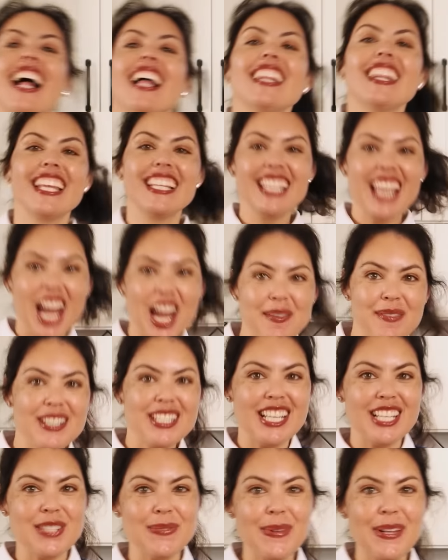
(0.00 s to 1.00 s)
The timer
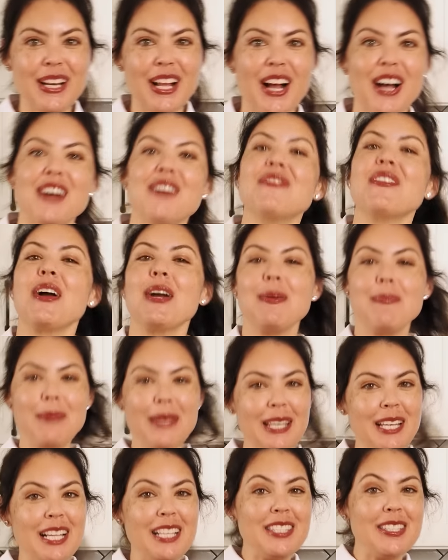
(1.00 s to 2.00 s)
just went off, our
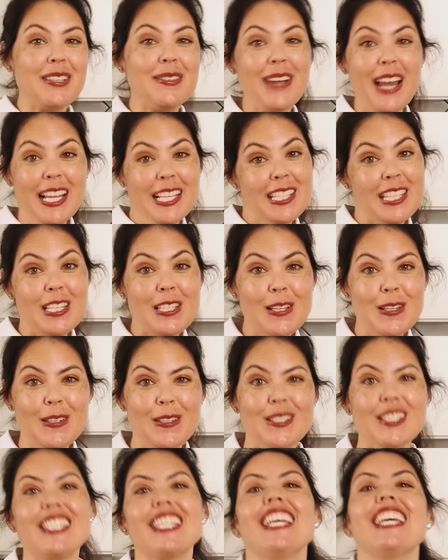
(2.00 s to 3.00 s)
peanuts are nice and
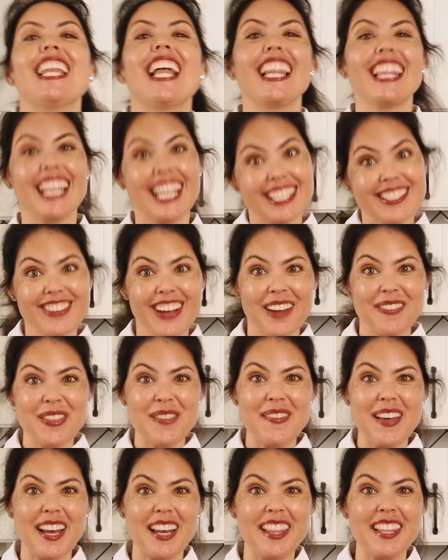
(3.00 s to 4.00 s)
toasted. Let's grab
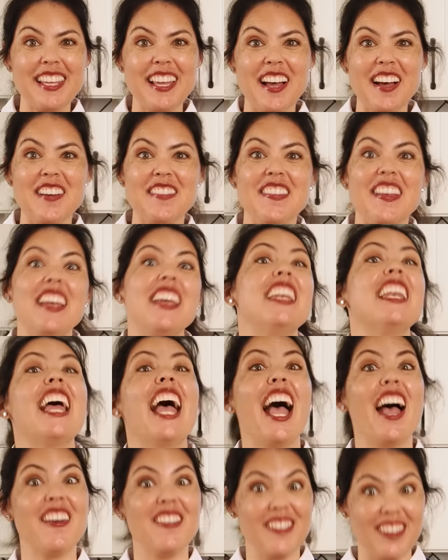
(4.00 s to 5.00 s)
them out of the oven
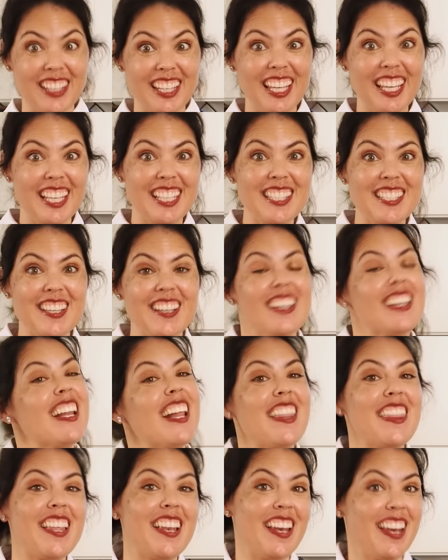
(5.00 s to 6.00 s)
and we can get started
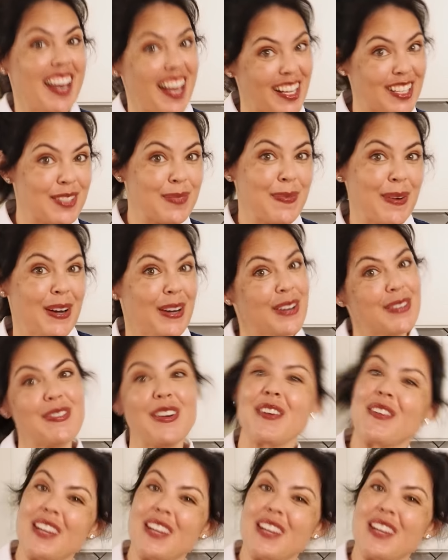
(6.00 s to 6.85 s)
on the next part of our